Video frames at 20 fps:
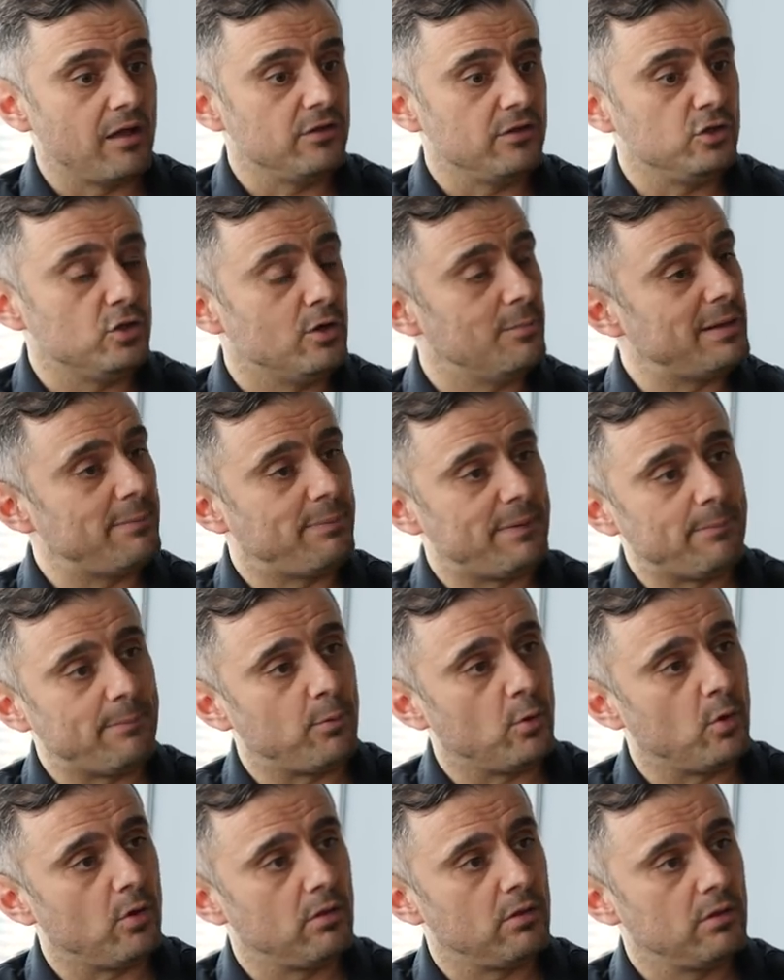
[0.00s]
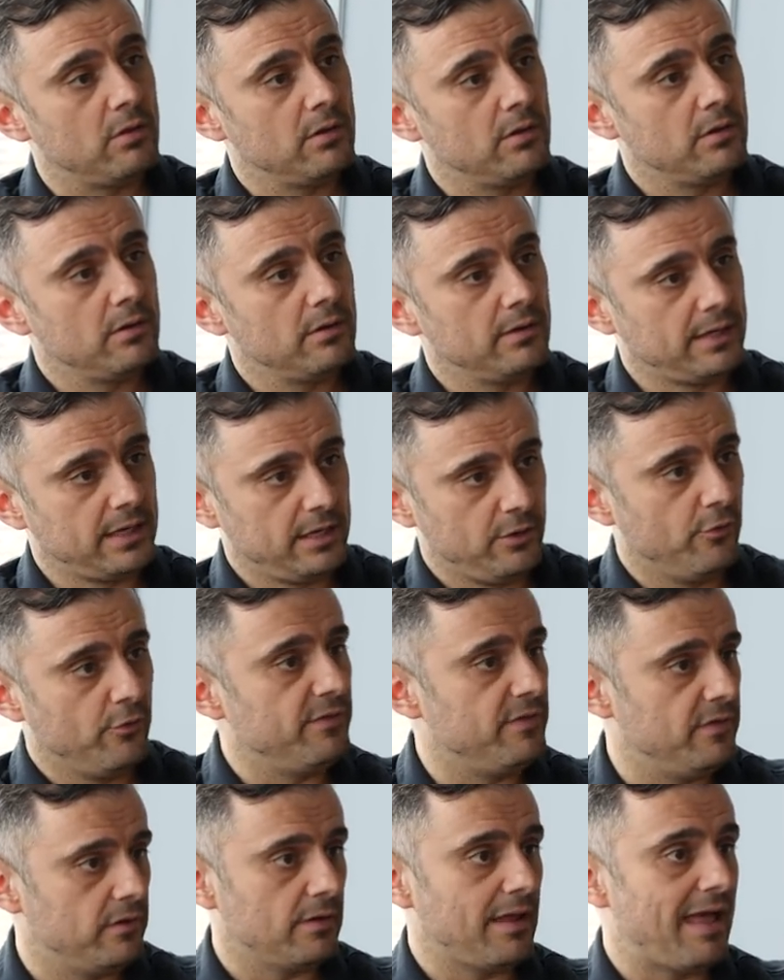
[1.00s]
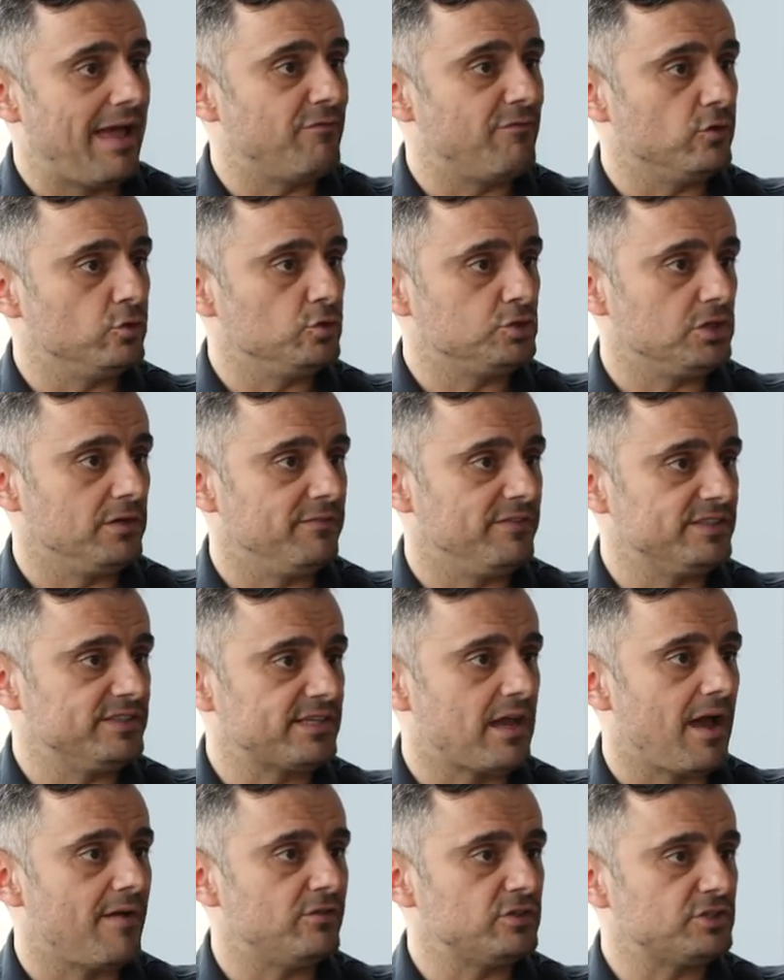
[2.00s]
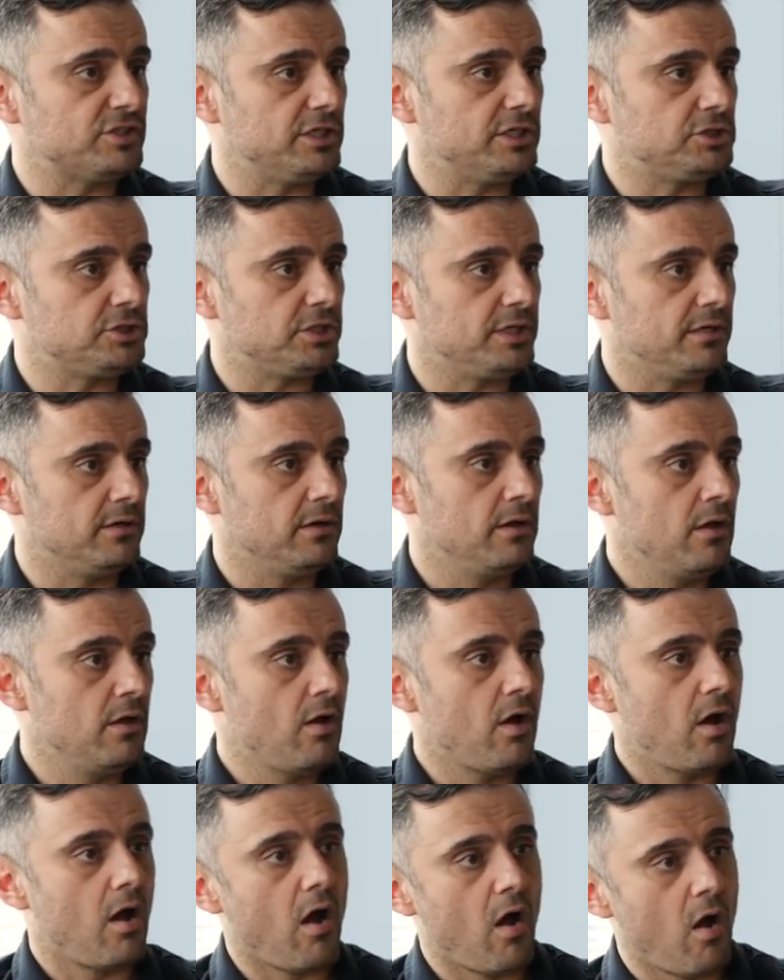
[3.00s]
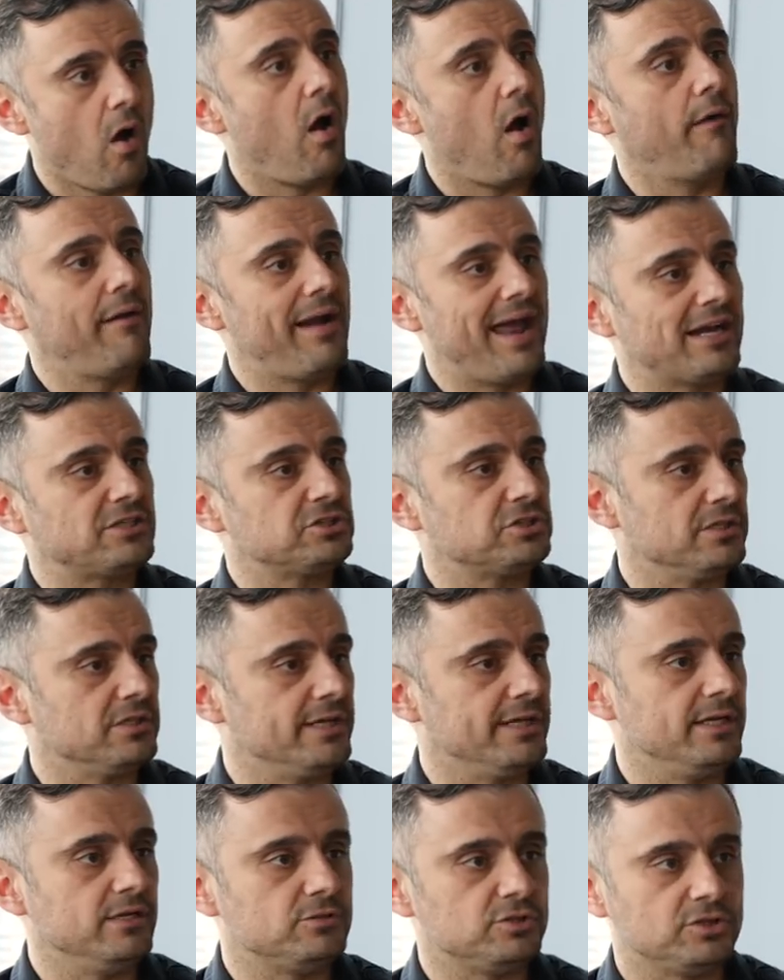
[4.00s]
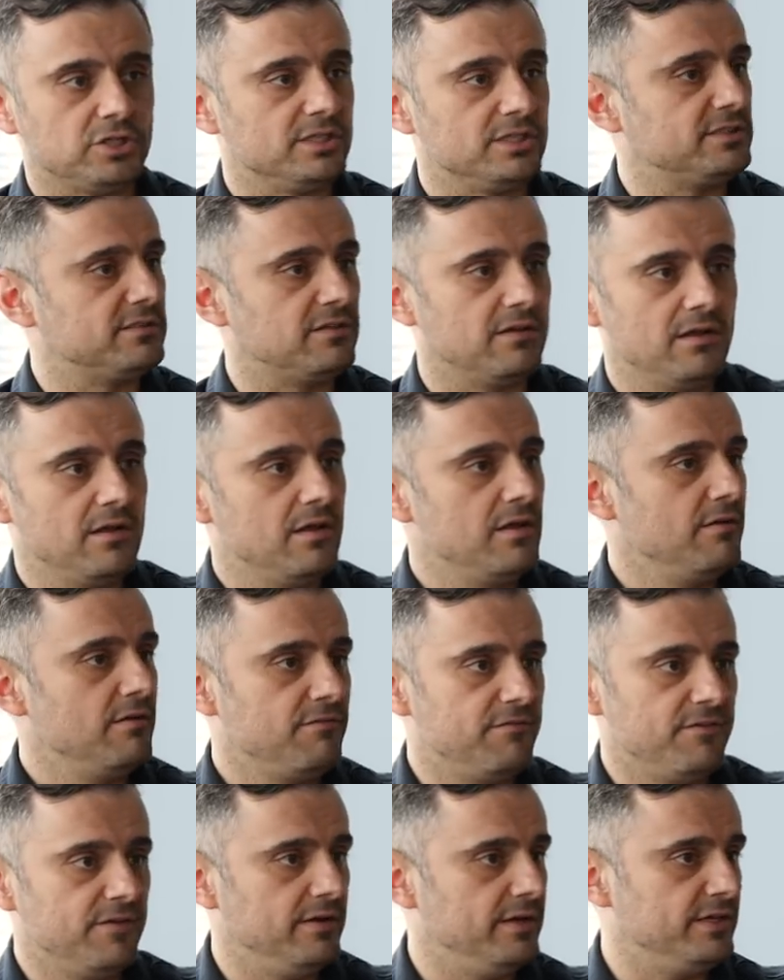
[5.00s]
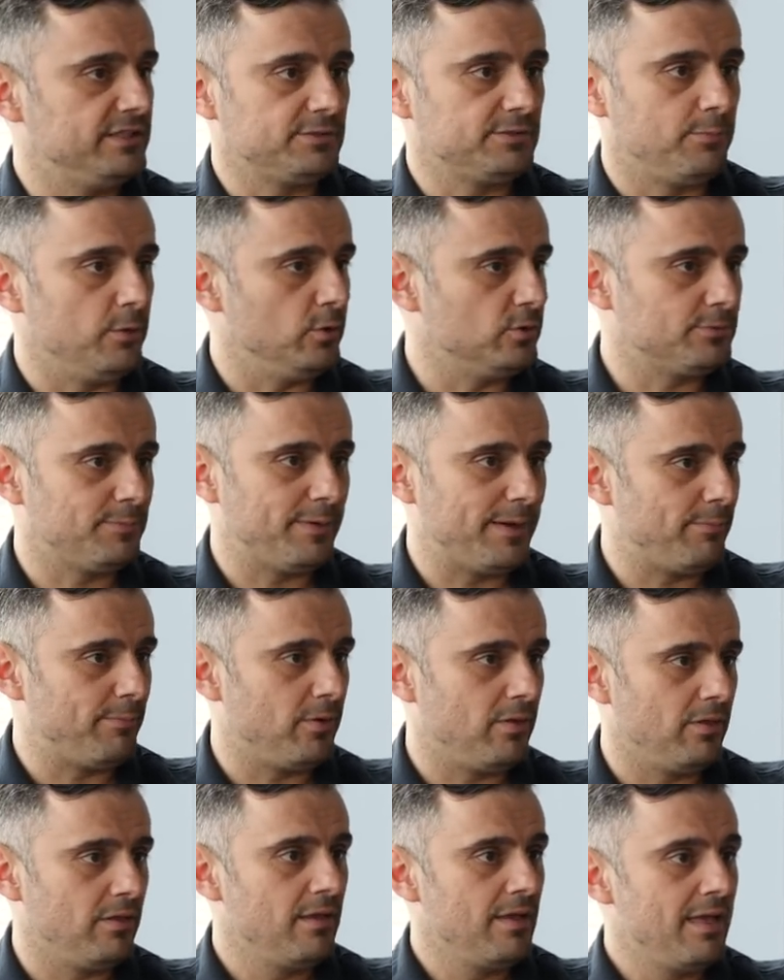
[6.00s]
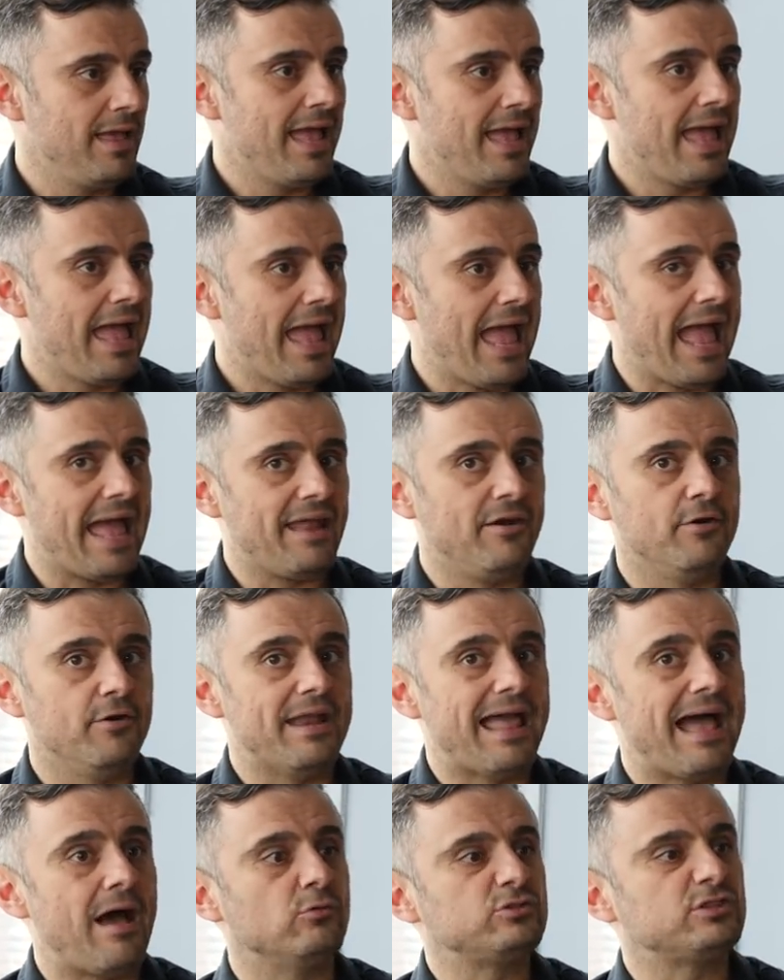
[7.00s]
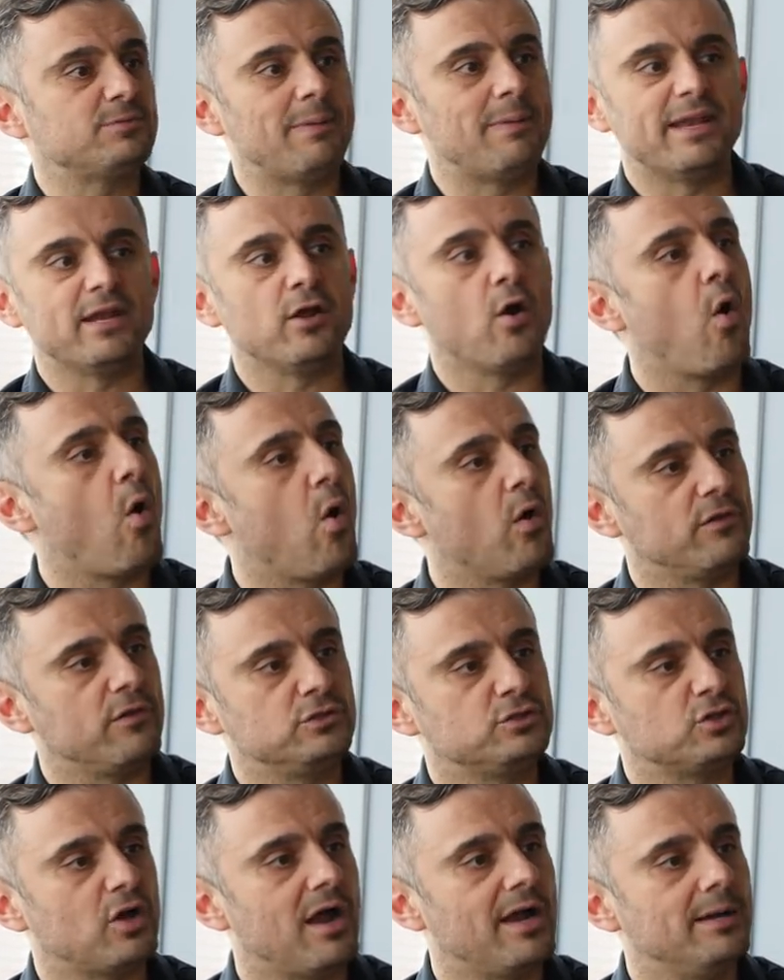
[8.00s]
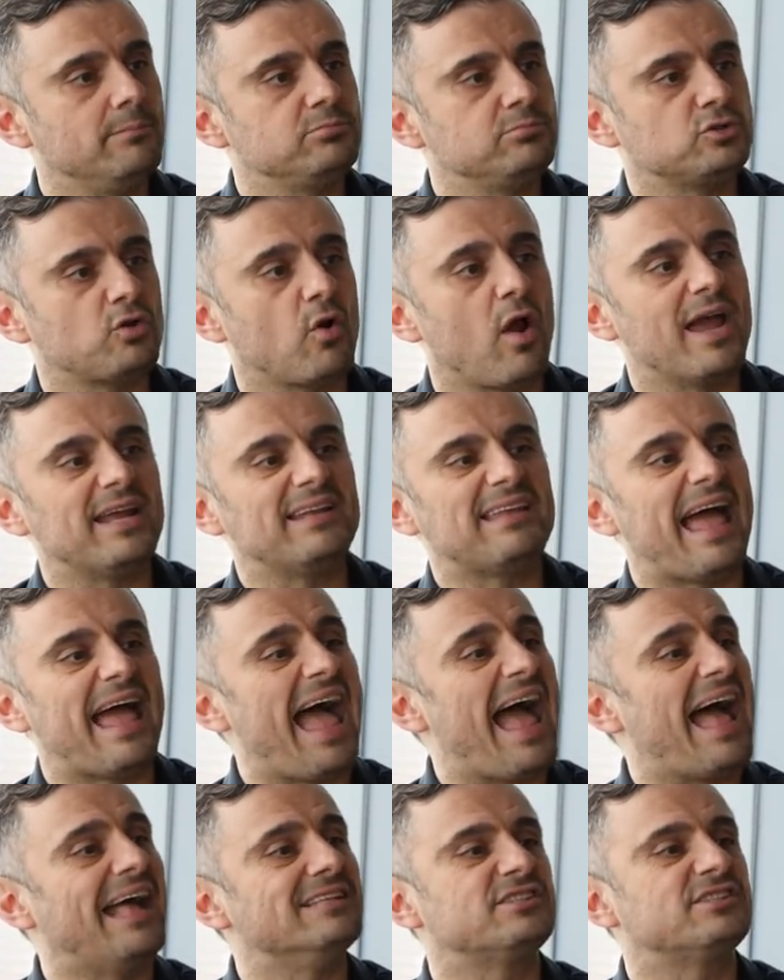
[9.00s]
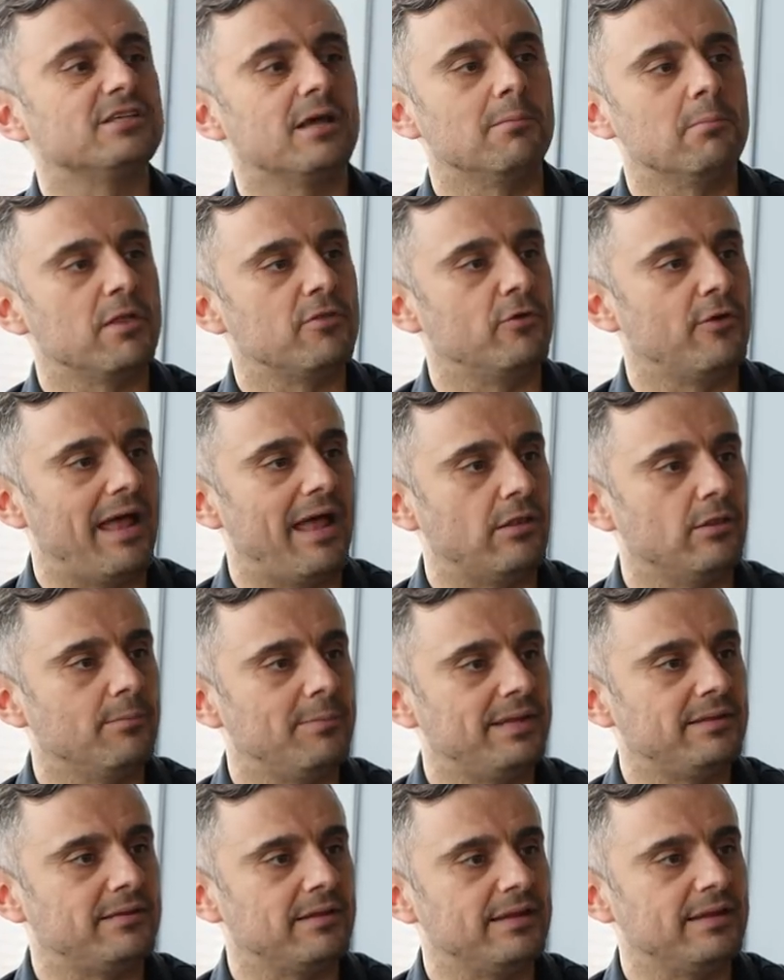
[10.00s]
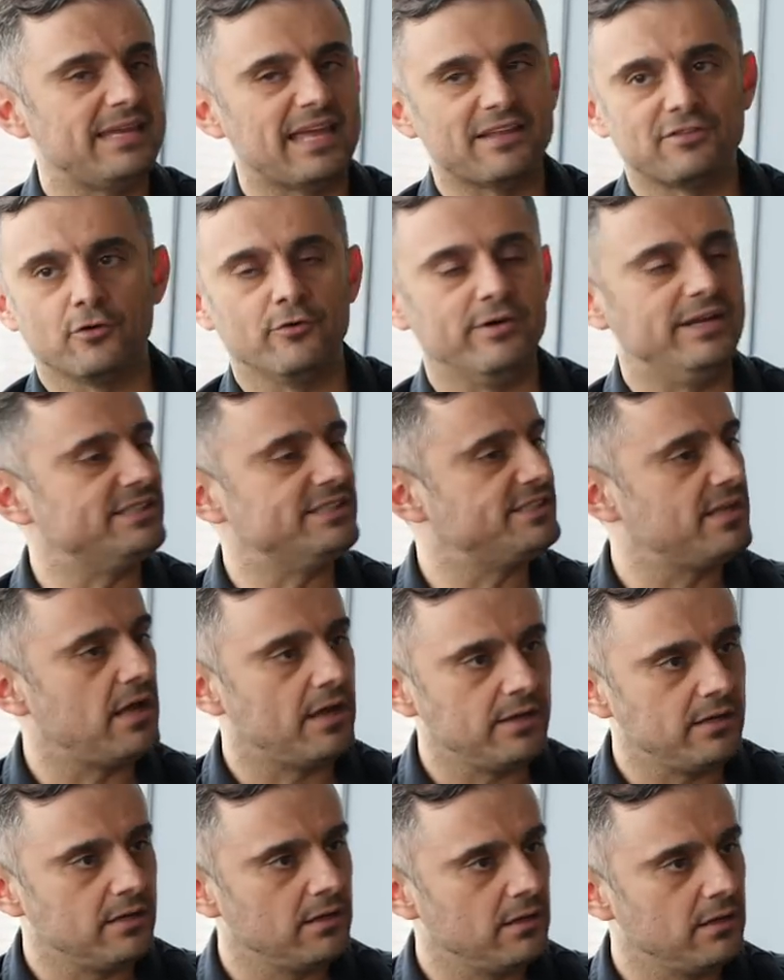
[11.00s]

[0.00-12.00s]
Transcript: you know how many people hear the evolution of this conversation are actually just fitness spokespeople and are now spending all their time trying to add some other element, yet there is none.